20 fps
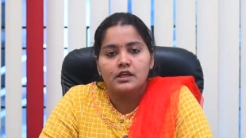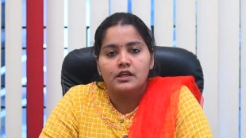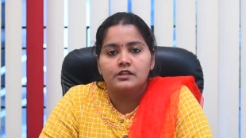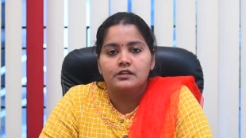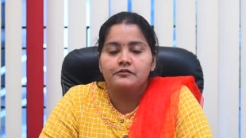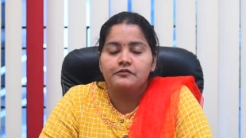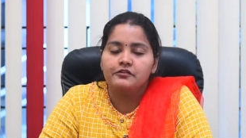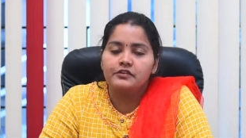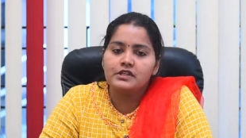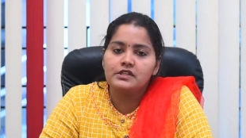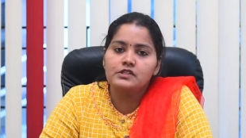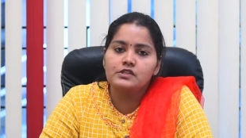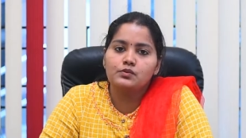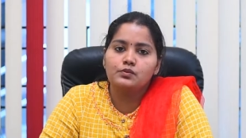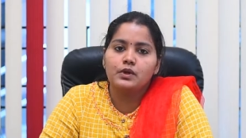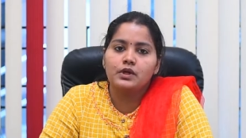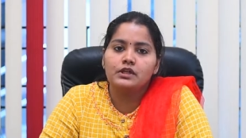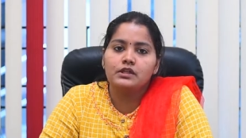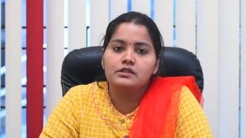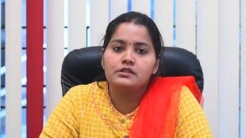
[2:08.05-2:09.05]
The first
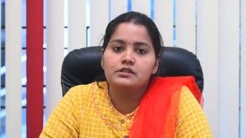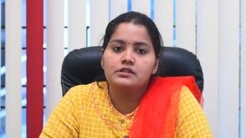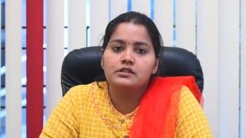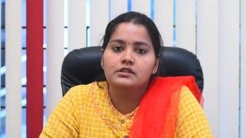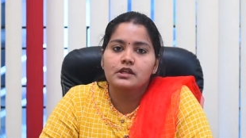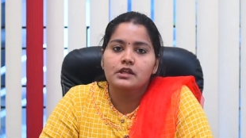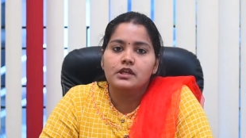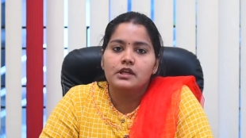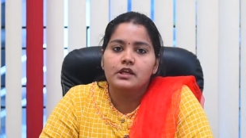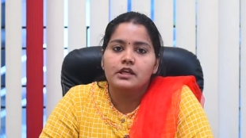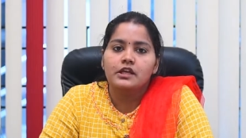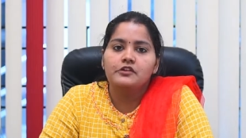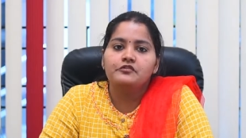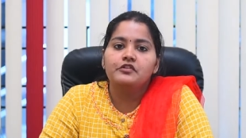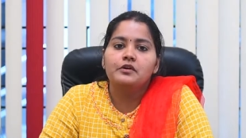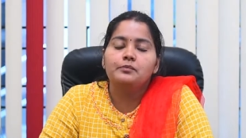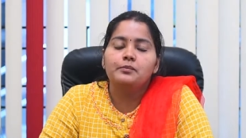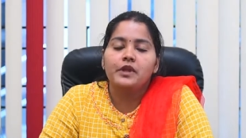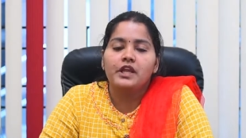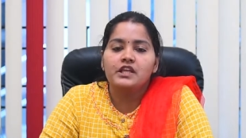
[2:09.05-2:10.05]
one is if
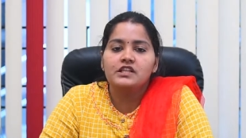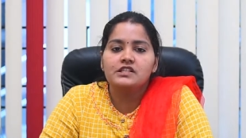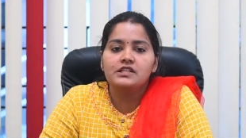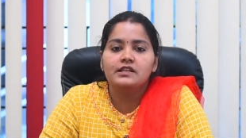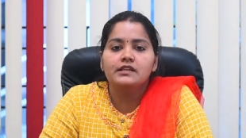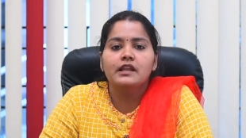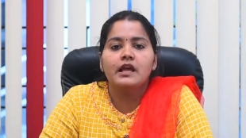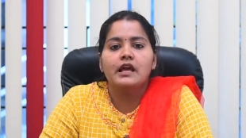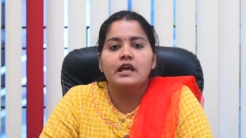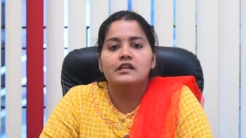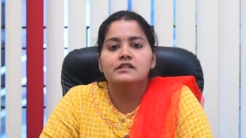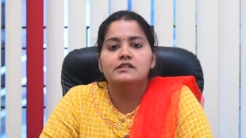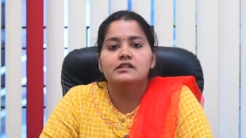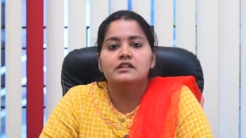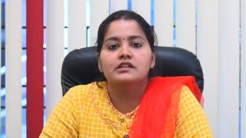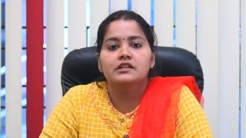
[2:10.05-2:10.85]
a patient has